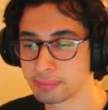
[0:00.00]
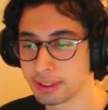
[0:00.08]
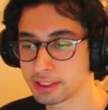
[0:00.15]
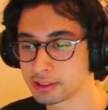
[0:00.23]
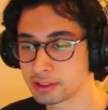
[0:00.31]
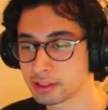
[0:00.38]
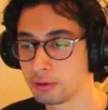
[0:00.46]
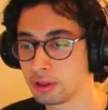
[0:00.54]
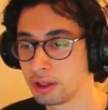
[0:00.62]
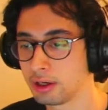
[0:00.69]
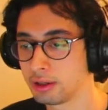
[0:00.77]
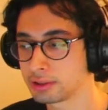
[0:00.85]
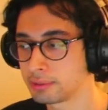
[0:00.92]
so
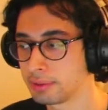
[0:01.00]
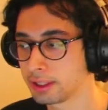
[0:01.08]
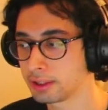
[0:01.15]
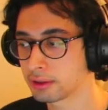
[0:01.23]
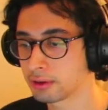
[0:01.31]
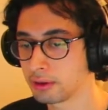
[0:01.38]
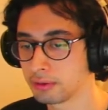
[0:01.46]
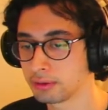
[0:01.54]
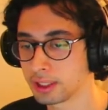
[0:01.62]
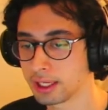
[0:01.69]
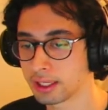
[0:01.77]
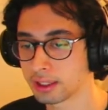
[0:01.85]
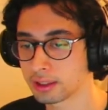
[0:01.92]
long to make their own
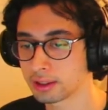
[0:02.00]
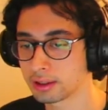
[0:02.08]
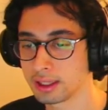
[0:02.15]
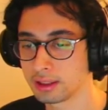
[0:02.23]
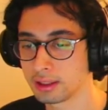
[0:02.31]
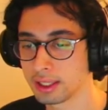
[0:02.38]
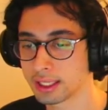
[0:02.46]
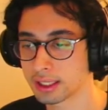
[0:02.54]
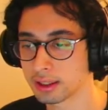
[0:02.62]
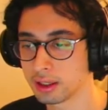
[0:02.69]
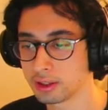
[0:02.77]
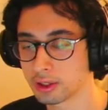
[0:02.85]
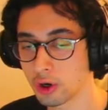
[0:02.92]
like
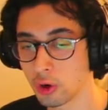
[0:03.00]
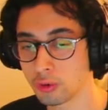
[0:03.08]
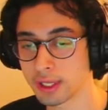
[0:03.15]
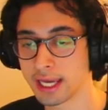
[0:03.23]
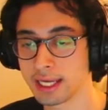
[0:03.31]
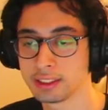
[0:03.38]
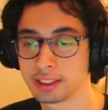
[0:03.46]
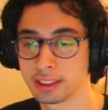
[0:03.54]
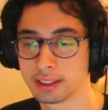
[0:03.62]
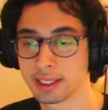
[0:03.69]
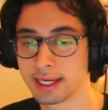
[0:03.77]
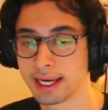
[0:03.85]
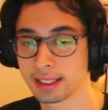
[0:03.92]
their own engine
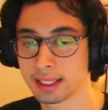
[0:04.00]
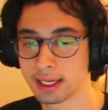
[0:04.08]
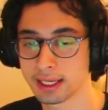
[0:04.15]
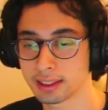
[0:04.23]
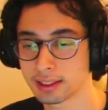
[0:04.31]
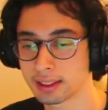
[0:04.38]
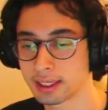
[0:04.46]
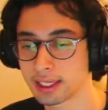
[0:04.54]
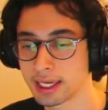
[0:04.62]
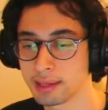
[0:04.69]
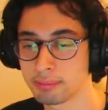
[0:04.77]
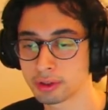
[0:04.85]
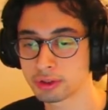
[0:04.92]
that had like
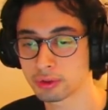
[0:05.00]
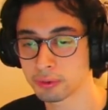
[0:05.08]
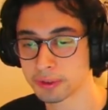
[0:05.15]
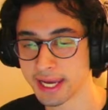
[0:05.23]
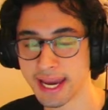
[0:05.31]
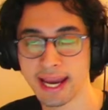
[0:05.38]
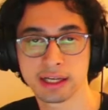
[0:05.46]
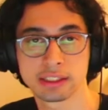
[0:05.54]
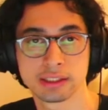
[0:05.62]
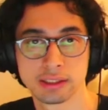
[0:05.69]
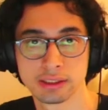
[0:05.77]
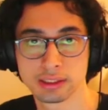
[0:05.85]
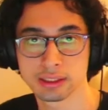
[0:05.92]
chemical
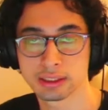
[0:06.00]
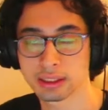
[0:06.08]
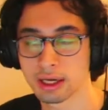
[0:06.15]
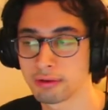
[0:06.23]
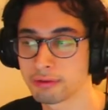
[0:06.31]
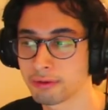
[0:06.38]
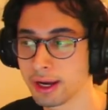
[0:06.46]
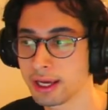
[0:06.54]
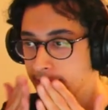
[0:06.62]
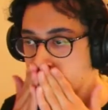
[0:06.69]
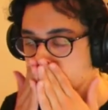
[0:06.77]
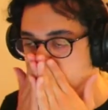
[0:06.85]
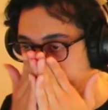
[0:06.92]
reactions and stuff, right?
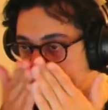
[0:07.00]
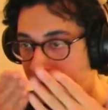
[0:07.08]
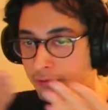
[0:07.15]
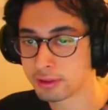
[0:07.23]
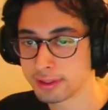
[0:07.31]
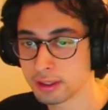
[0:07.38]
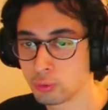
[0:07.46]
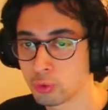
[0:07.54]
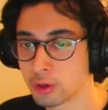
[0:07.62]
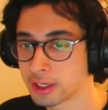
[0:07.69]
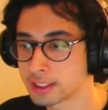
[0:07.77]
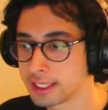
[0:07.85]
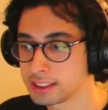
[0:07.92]
That everything
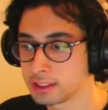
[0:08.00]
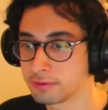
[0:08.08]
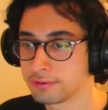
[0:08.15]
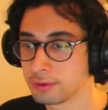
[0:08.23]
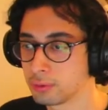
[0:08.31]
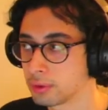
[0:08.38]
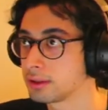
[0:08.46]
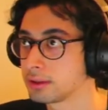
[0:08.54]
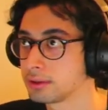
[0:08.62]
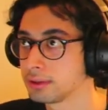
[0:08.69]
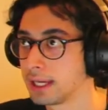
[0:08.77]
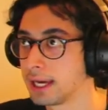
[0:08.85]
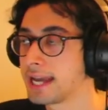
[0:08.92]
worked as if it worked
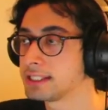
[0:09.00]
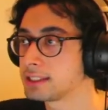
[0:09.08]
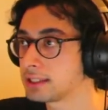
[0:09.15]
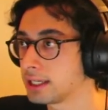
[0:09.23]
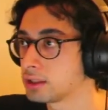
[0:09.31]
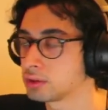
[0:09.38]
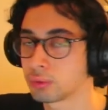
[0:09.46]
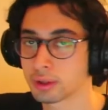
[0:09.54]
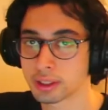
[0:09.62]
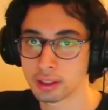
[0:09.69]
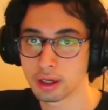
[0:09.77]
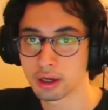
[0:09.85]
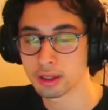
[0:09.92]
as things work
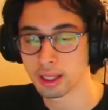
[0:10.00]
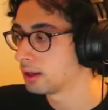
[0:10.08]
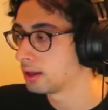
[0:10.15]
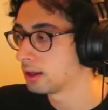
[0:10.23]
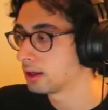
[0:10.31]
in our life,